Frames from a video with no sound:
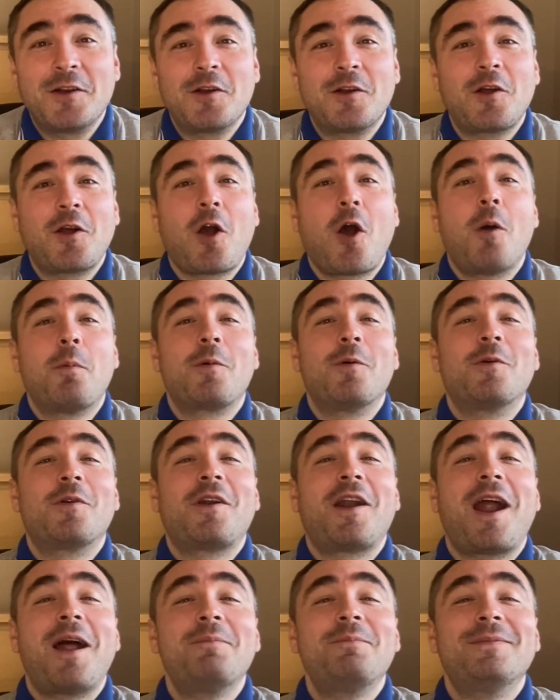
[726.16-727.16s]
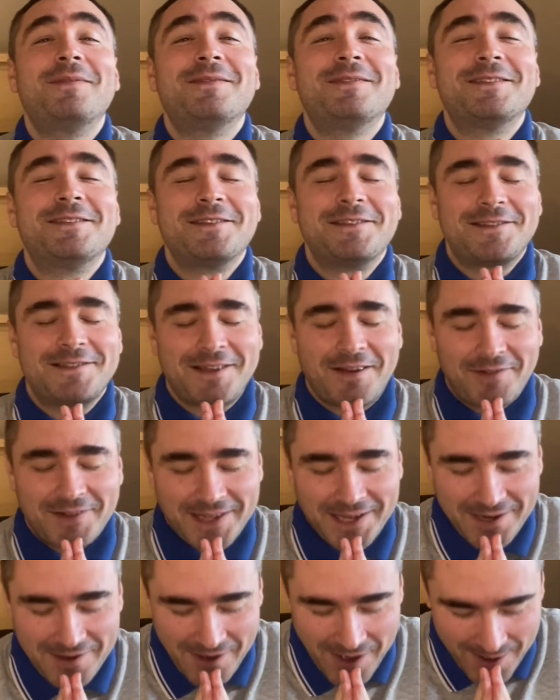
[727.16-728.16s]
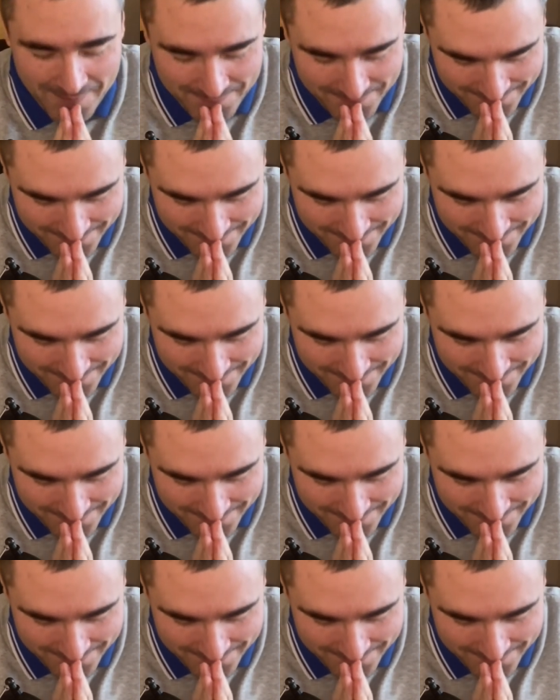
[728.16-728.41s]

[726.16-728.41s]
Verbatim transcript: Kopken krab, Sawadee krab.